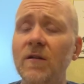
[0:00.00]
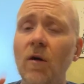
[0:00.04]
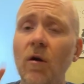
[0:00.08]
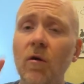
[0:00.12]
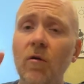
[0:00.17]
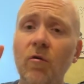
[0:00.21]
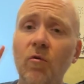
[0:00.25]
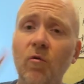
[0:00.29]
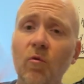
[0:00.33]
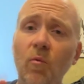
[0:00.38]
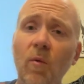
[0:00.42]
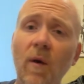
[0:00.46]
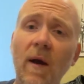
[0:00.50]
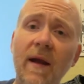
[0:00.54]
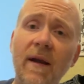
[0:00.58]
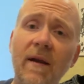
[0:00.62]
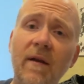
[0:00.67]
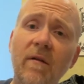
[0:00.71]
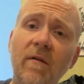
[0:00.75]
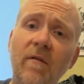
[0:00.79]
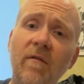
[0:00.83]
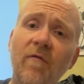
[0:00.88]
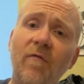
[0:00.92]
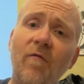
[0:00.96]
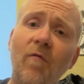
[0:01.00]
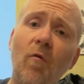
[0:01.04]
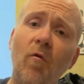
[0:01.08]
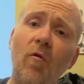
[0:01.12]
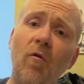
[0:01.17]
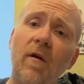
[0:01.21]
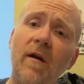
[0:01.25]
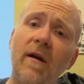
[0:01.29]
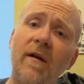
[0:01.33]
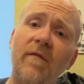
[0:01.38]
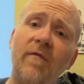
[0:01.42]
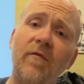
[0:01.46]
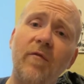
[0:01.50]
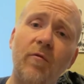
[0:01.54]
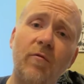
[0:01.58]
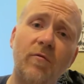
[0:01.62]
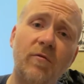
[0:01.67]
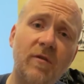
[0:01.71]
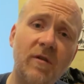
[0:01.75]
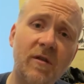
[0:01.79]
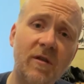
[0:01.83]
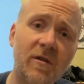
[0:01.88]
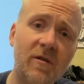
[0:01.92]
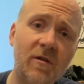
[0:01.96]
are great for if you're
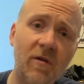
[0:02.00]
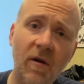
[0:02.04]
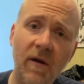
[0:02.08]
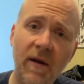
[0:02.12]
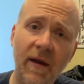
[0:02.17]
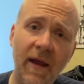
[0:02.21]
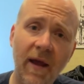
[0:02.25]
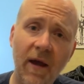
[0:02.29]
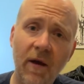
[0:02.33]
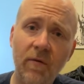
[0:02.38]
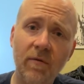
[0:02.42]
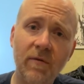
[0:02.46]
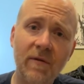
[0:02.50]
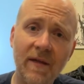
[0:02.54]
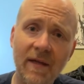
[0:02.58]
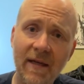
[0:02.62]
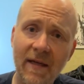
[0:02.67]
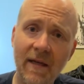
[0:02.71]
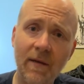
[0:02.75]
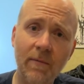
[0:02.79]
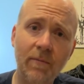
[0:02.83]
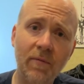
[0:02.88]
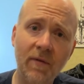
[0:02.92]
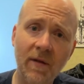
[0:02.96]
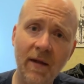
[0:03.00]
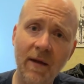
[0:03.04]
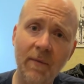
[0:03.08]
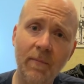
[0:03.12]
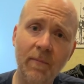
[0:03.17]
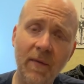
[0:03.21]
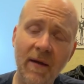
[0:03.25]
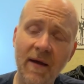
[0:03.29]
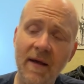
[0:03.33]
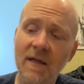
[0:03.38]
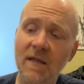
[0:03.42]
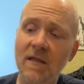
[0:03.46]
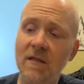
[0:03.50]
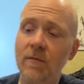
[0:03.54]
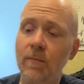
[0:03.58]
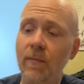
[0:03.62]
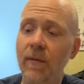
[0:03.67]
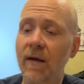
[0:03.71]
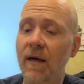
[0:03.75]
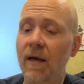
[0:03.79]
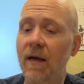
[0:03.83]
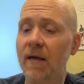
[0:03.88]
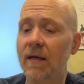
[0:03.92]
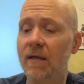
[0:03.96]
just starting out to eat plant-based,
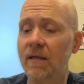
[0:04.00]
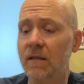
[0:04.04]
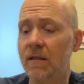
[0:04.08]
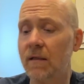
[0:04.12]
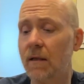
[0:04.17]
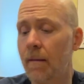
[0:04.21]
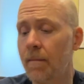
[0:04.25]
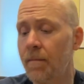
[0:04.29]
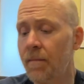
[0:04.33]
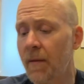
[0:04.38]
because